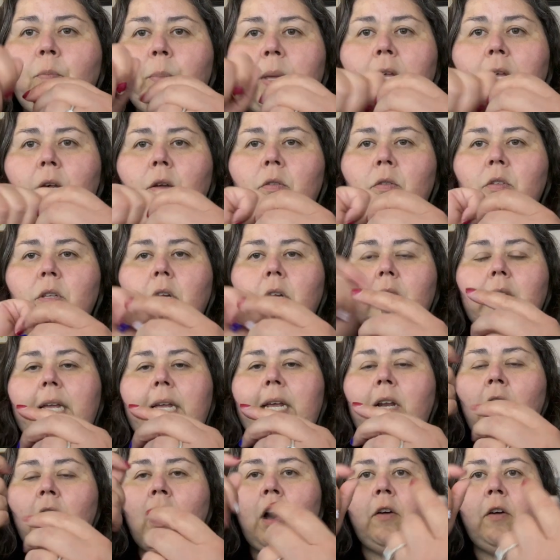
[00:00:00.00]
peeled
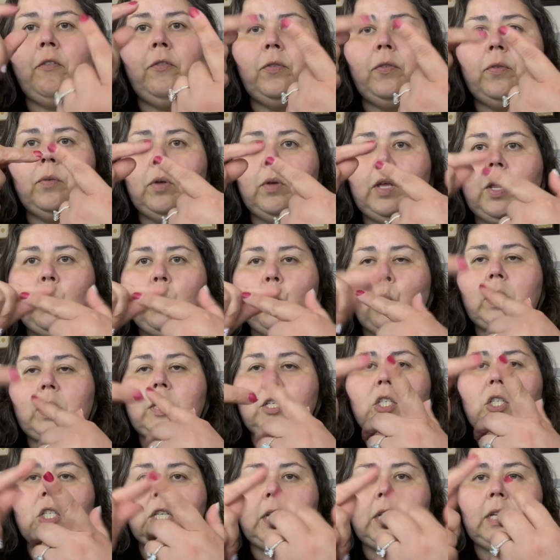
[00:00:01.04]
clean off in one
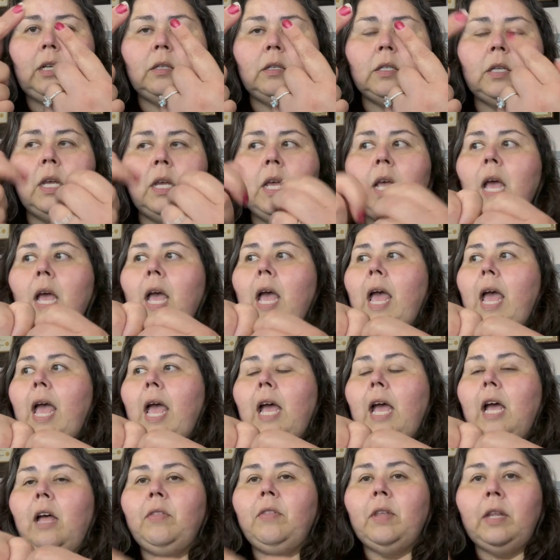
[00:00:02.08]
sheet,
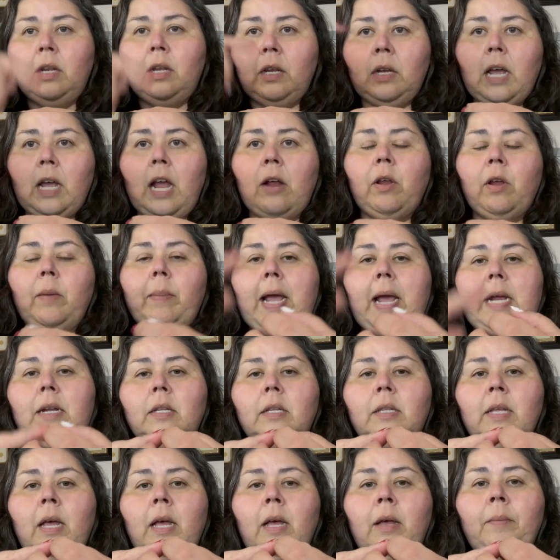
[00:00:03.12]
and then I
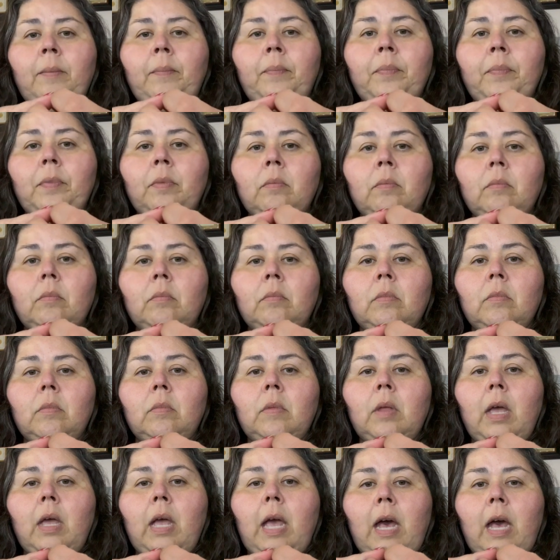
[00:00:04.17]
repainted them,
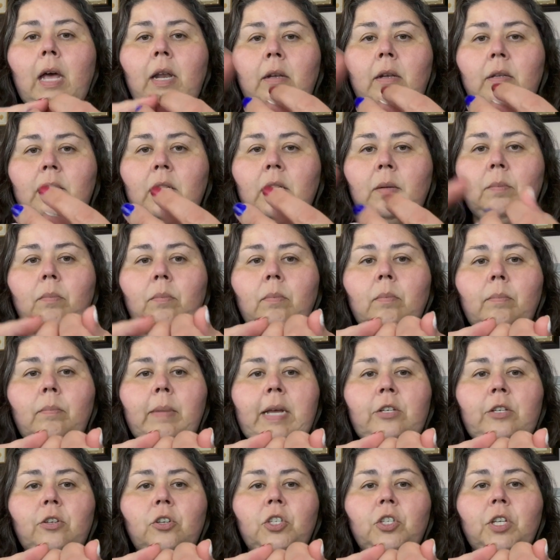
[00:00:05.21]
had some
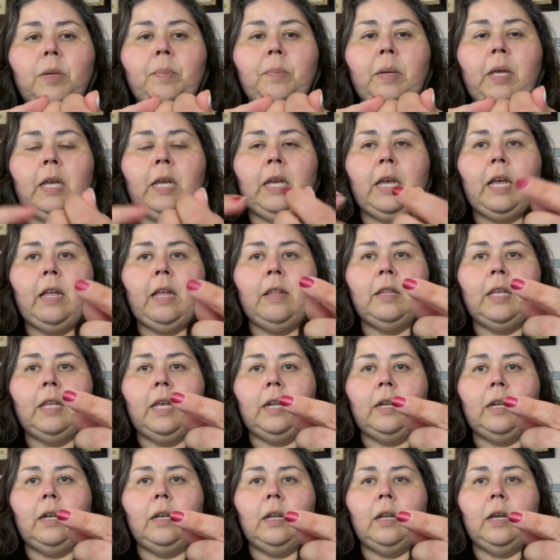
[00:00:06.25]
major chipping, and
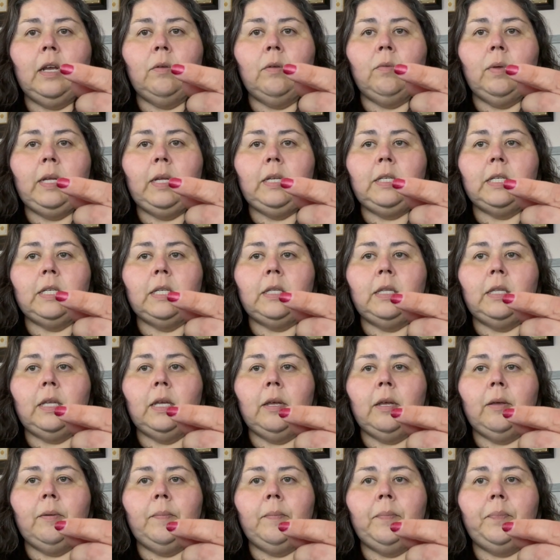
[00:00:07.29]
then I redid
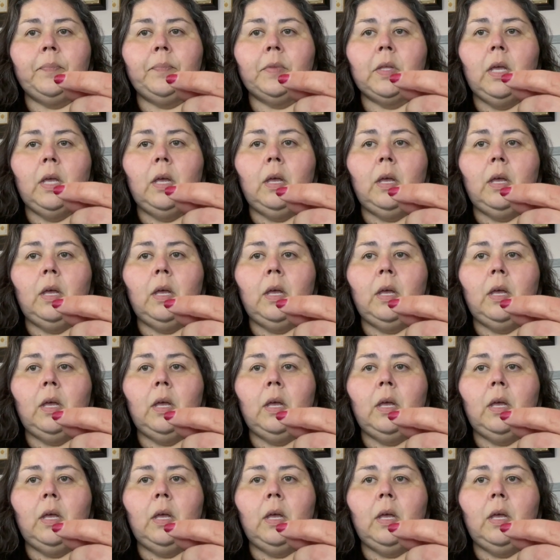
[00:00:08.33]
them